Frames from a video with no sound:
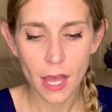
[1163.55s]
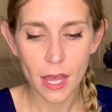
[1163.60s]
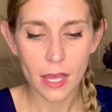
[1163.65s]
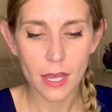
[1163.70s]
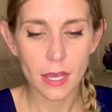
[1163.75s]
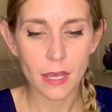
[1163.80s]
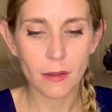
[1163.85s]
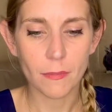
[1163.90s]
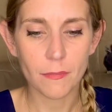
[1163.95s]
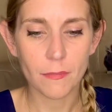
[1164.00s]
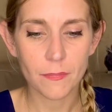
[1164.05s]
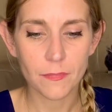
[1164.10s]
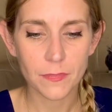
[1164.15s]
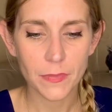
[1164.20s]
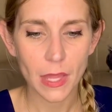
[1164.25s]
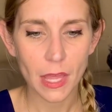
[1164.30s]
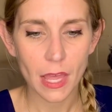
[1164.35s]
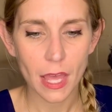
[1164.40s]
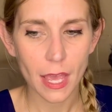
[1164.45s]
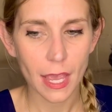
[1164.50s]
Um,
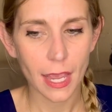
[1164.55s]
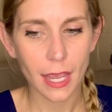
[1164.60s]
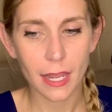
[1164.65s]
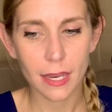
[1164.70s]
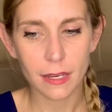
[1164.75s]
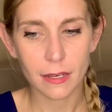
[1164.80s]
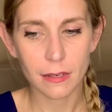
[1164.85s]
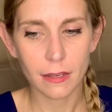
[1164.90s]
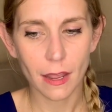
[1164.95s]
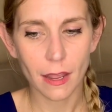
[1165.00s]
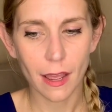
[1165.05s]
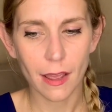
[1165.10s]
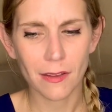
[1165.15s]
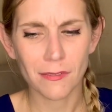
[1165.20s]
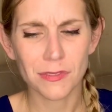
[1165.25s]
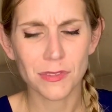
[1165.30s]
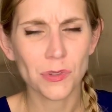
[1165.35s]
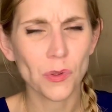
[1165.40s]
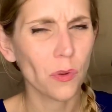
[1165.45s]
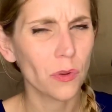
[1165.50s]
and
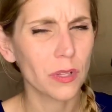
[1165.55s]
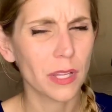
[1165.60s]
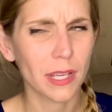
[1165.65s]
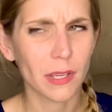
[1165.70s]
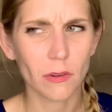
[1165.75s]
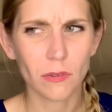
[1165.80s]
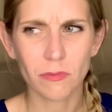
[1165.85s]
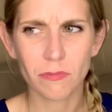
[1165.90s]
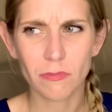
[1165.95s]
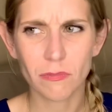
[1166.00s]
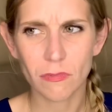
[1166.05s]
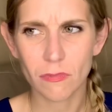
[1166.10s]
I've sold, like,